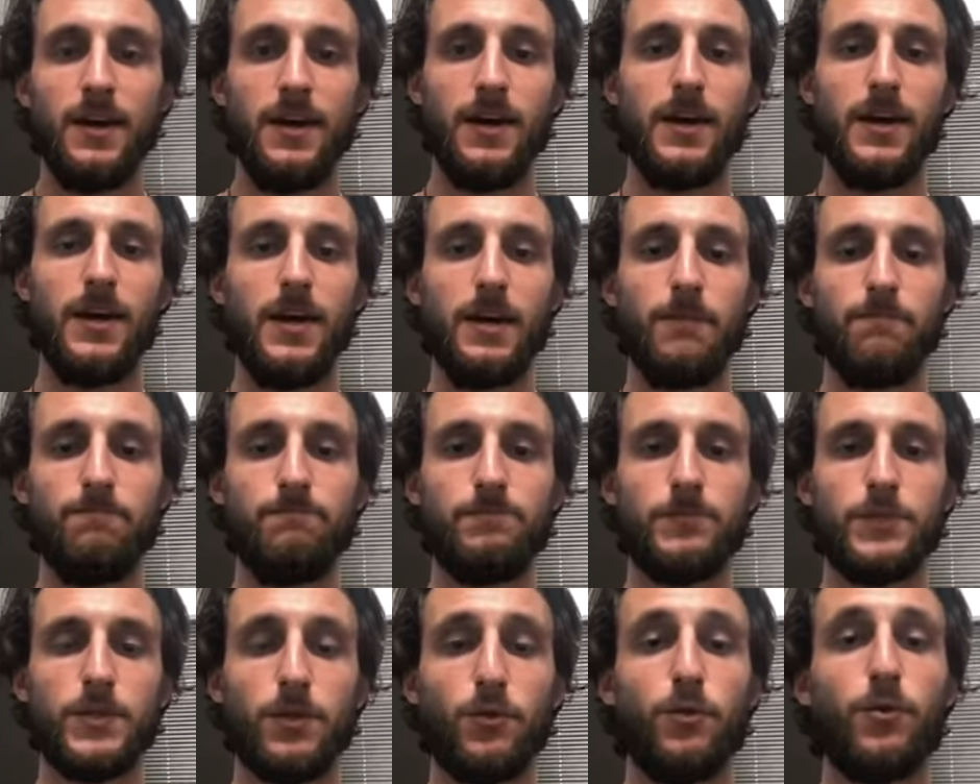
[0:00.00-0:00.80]

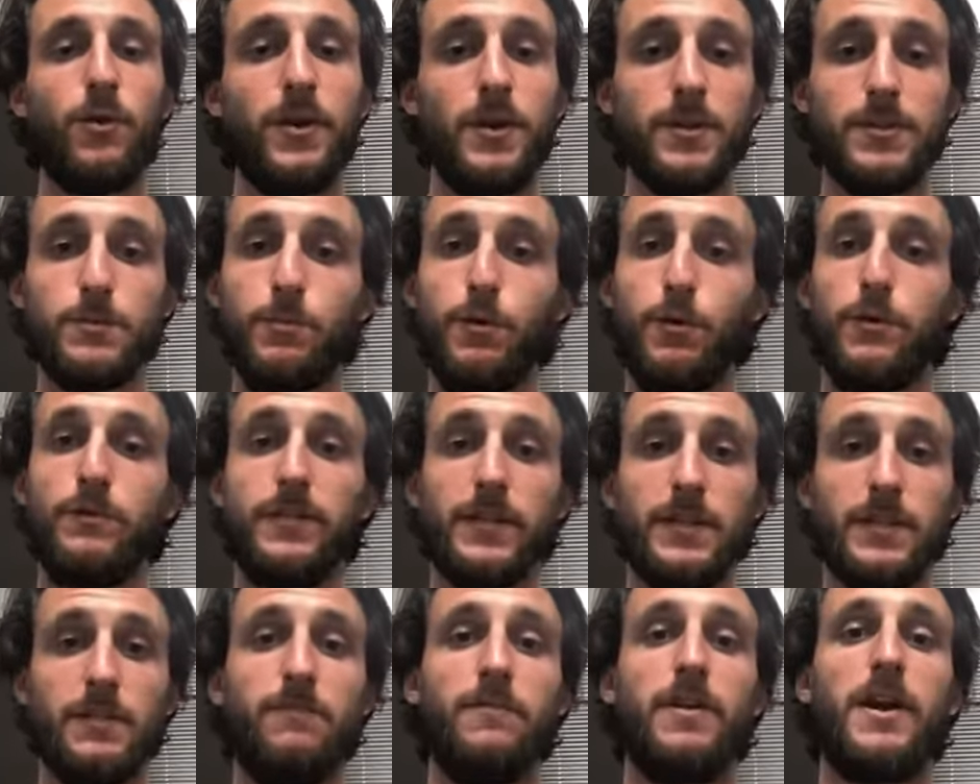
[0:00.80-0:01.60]
to create its
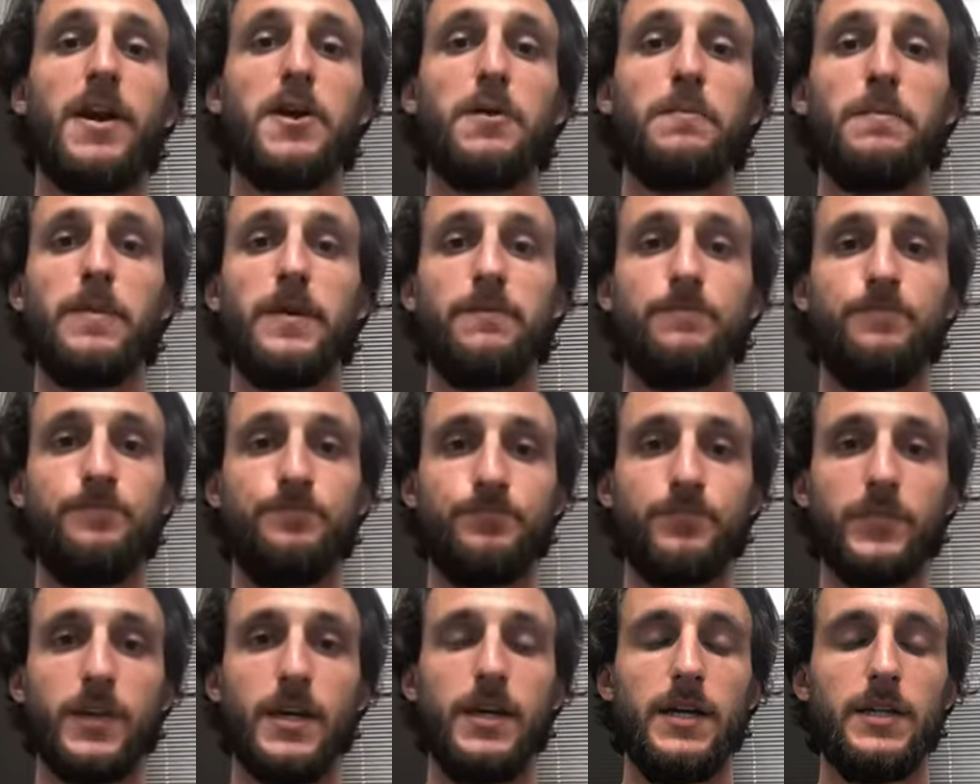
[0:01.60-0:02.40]
perfect environment.
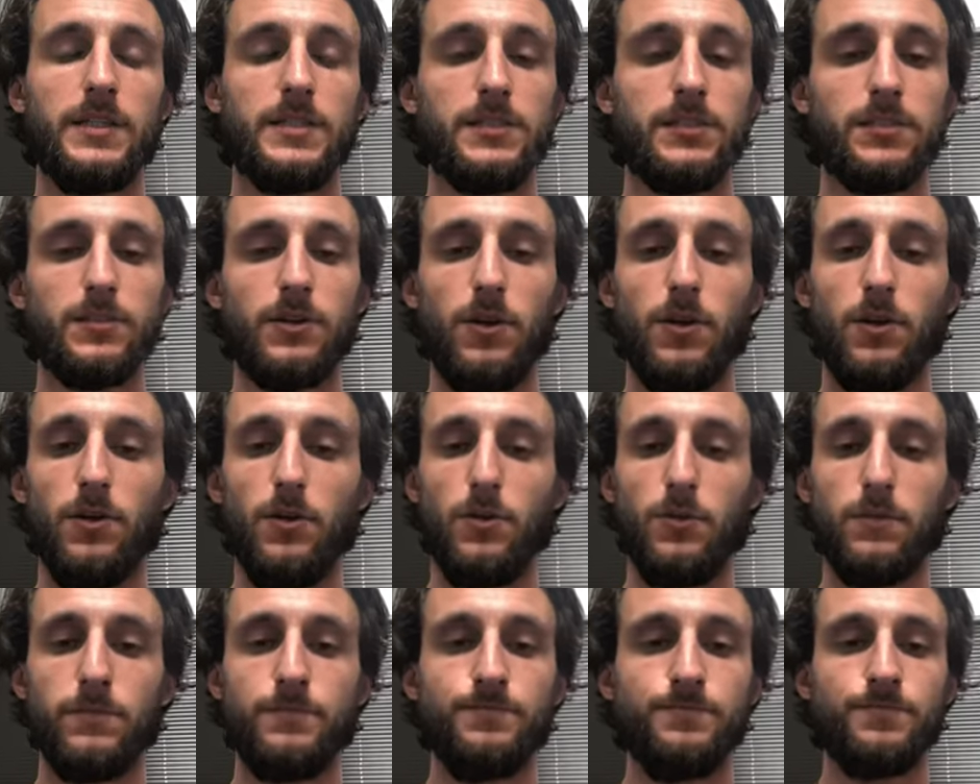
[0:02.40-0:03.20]
And
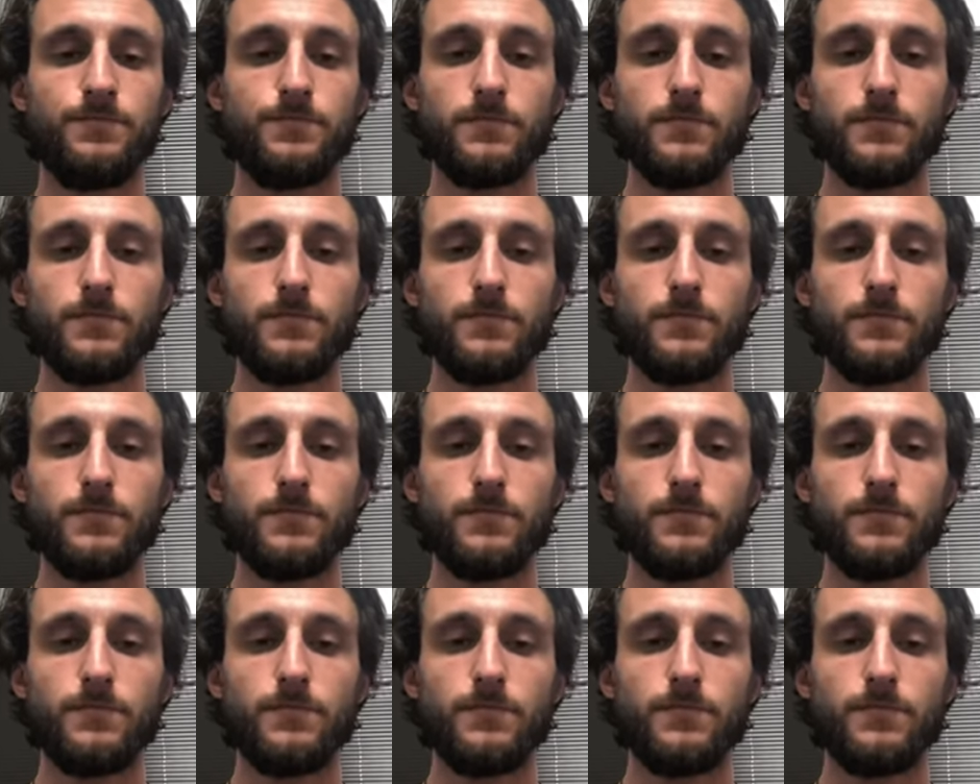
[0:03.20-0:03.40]
so